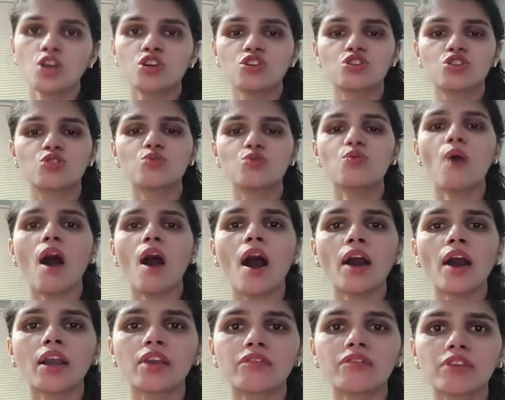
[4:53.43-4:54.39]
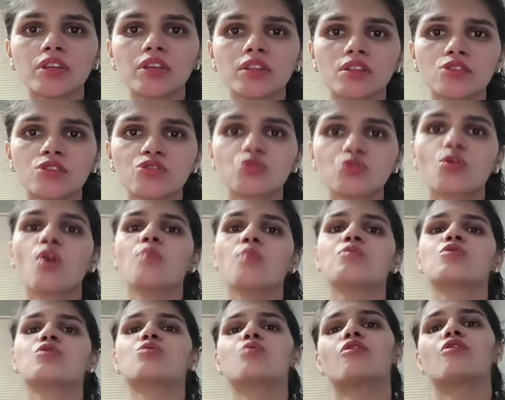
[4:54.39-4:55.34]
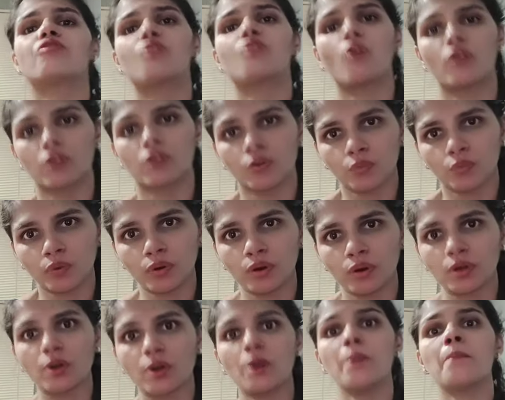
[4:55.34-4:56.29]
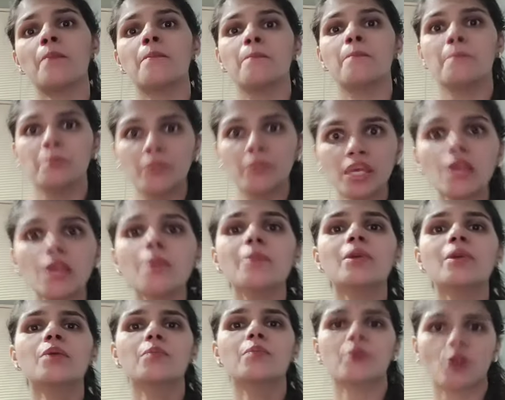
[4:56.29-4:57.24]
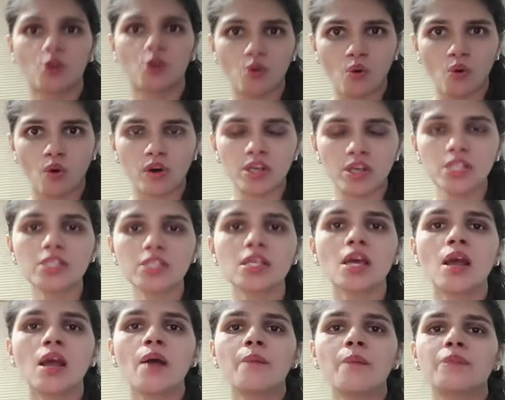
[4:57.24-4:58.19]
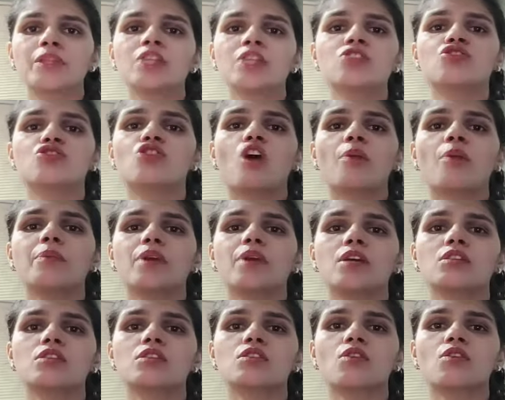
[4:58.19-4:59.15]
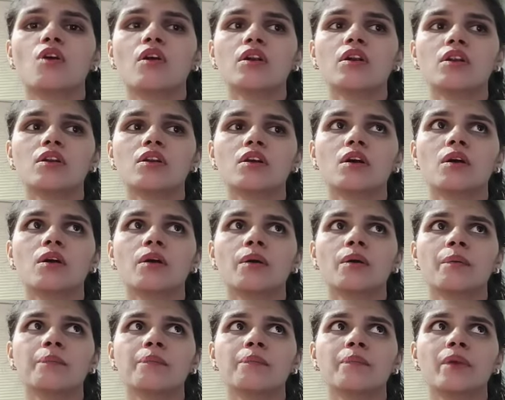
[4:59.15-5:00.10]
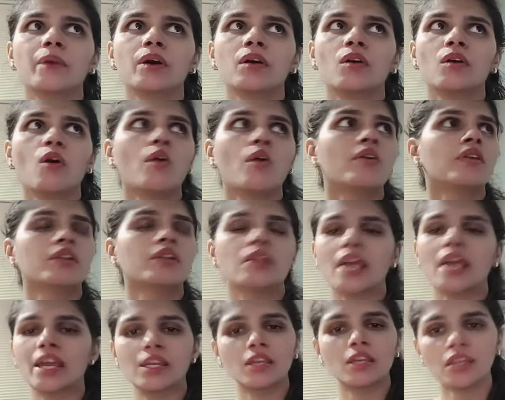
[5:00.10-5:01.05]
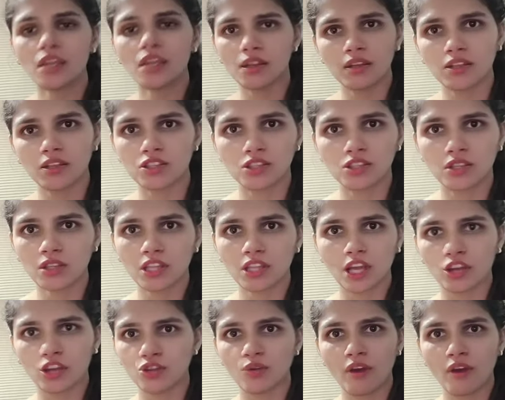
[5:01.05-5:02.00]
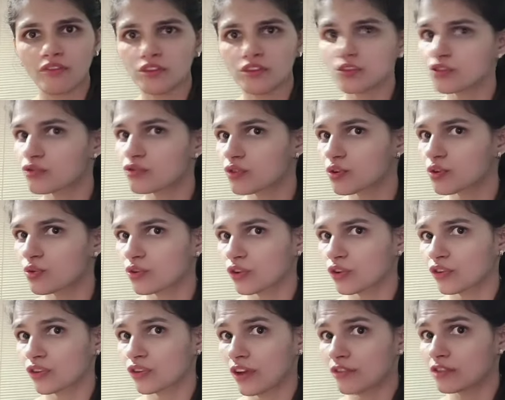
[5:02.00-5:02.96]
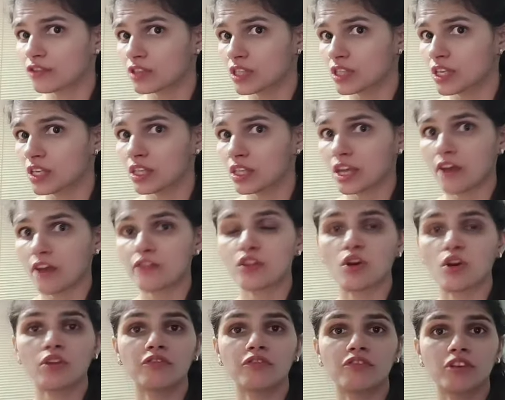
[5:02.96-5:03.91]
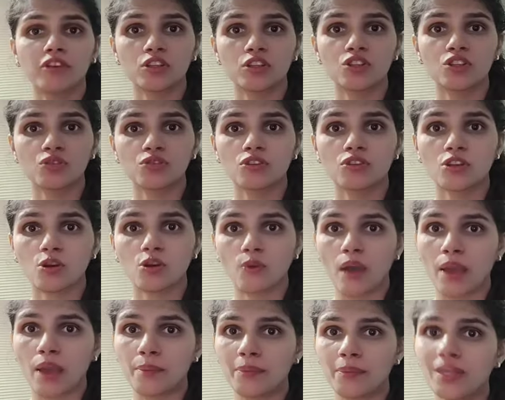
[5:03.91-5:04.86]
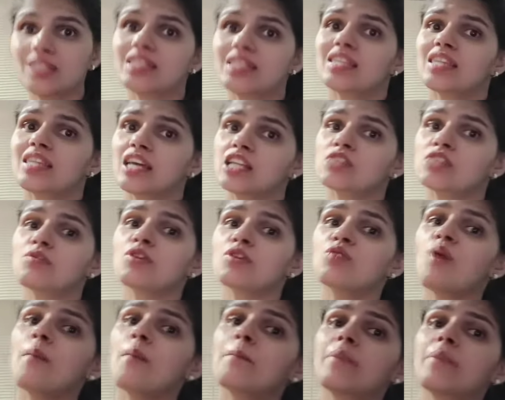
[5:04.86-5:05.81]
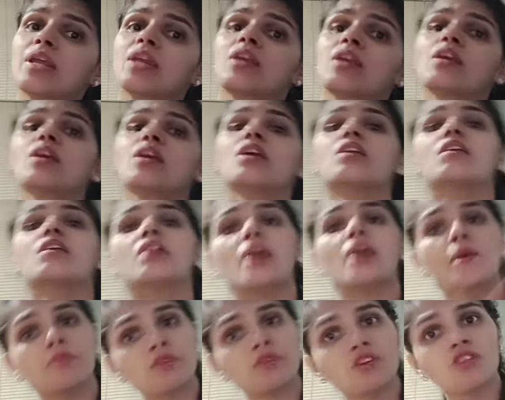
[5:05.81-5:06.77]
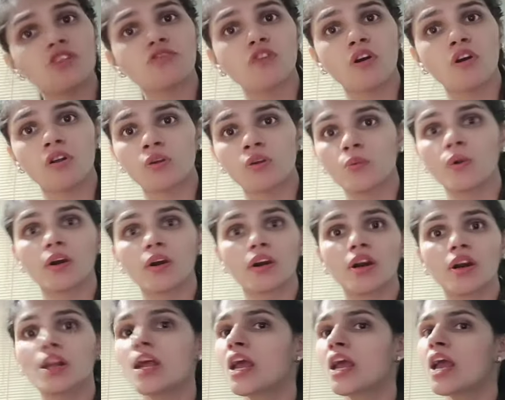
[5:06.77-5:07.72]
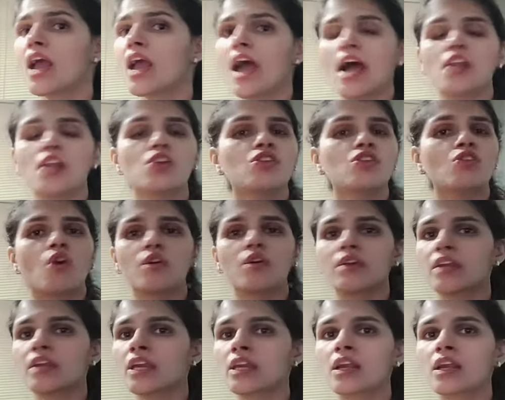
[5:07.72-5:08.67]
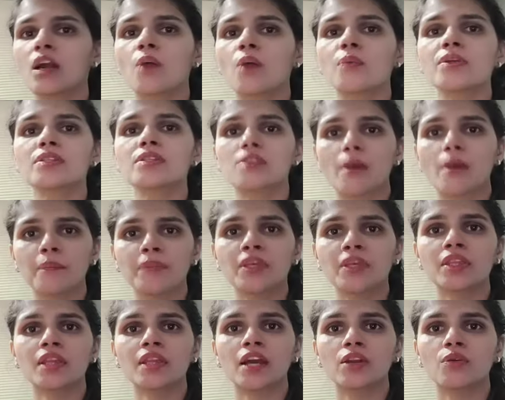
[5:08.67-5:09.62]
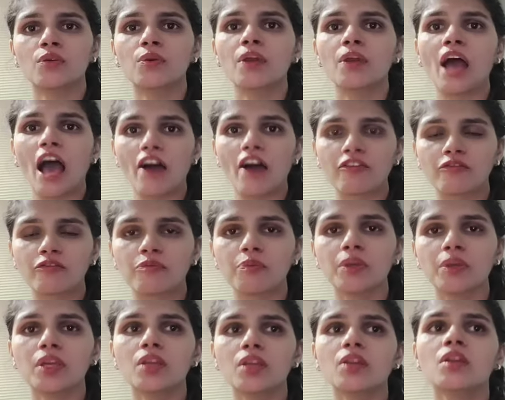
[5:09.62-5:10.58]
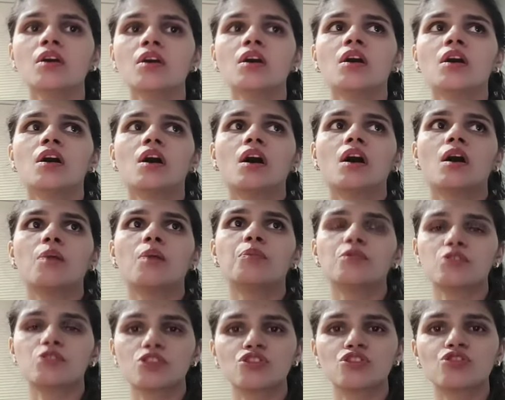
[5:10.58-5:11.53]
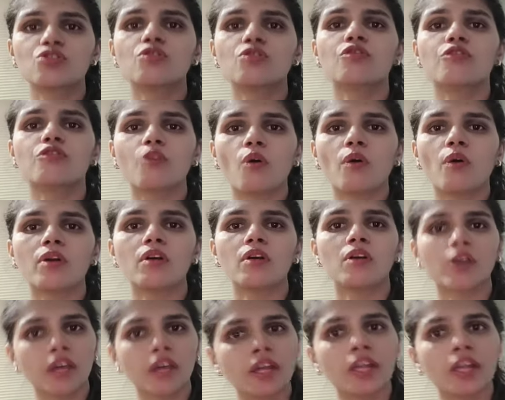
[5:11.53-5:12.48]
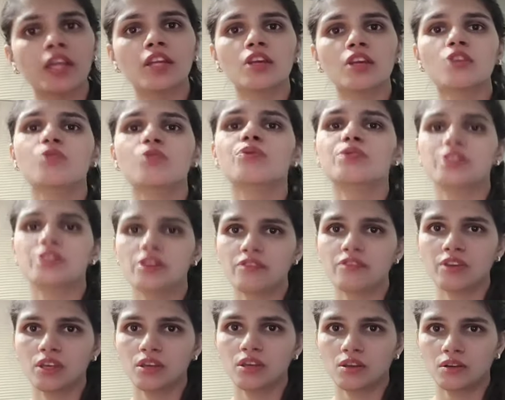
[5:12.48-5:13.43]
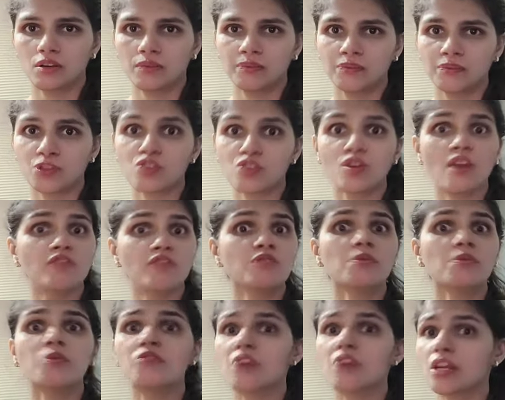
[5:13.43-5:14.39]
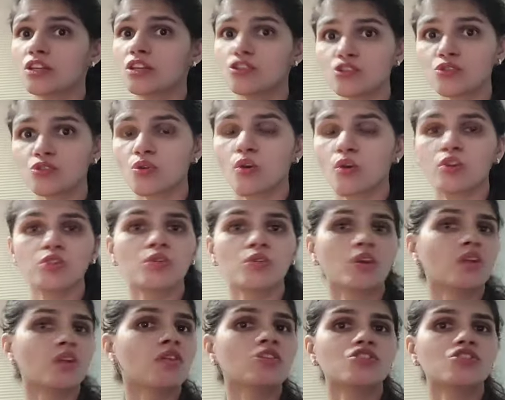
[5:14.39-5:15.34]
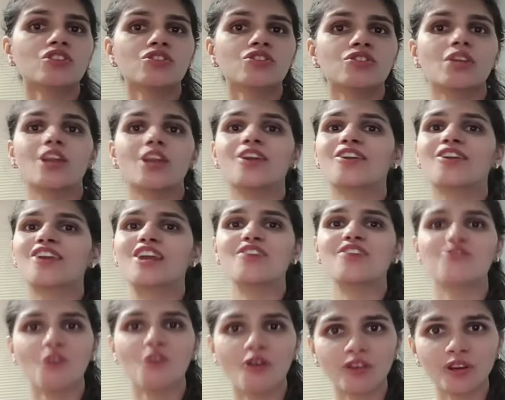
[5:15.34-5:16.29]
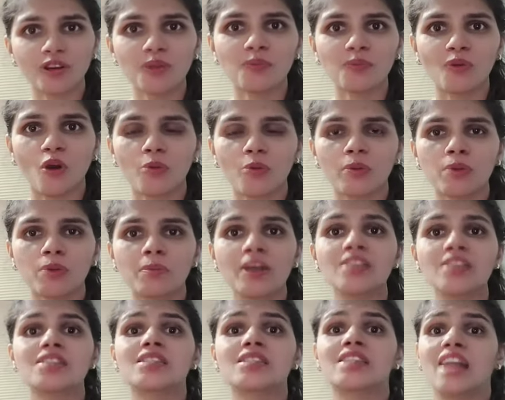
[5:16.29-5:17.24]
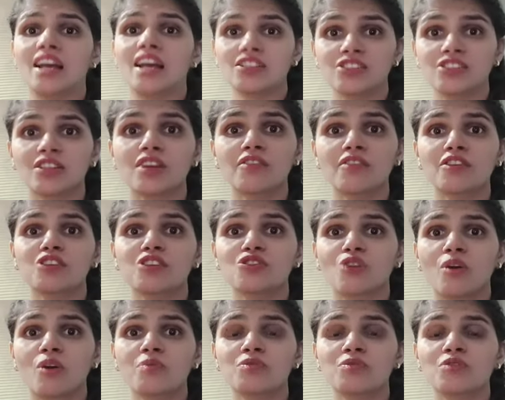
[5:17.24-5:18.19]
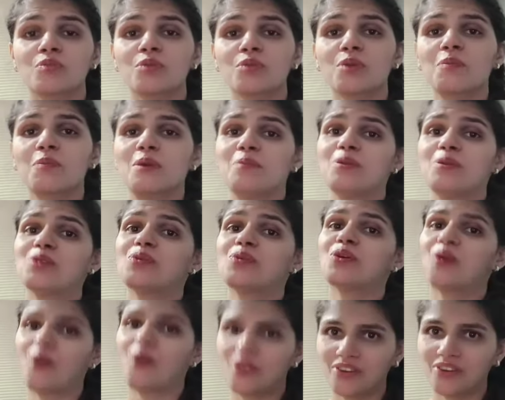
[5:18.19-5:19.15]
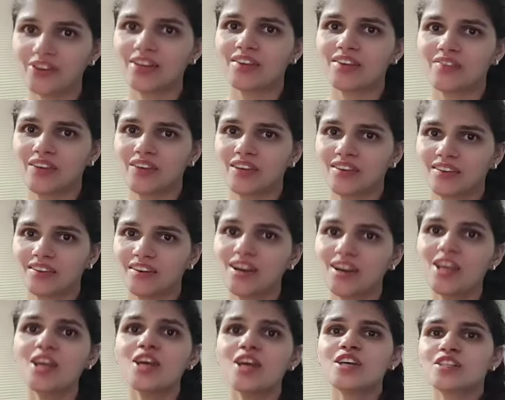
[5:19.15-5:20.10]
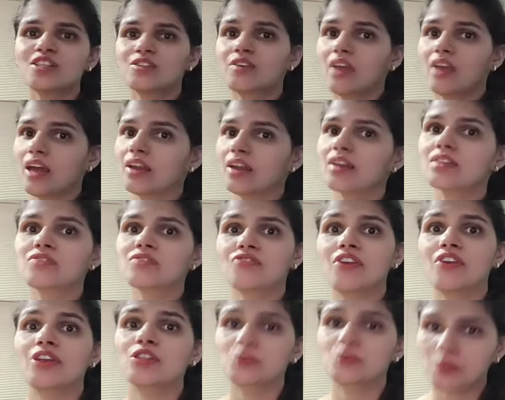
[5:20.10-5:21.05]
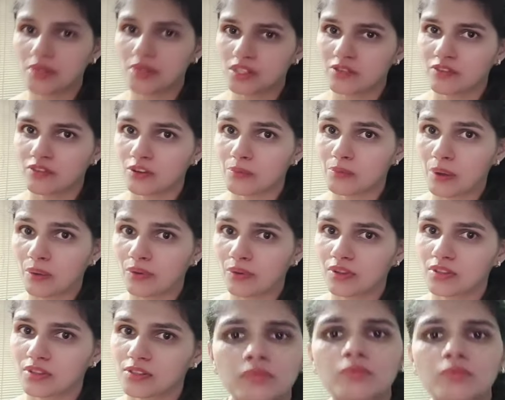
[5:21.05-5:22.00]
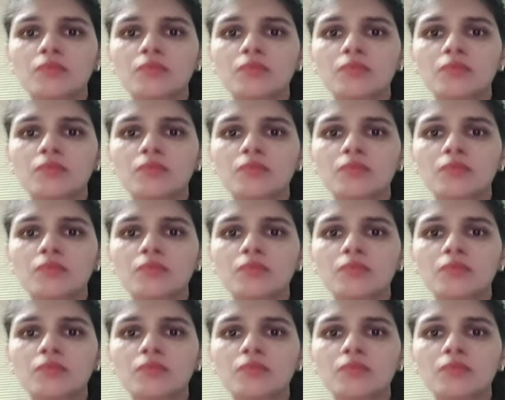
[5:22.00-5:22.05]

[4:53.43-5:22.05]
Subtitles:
you are giving this job to a foreign worker, maybe because this job does not or any Canadian that you have interviewed or they have seen, they have not into the requirements, and that's why you are bringing in a temporary foreign worker, and you're not taking away something that could have been a position for a Canadian who's living here. So you have to be very sure. You cannot just generate foreign employment by snatching away jobs from the people who are already living here. So Canada is very specific about it.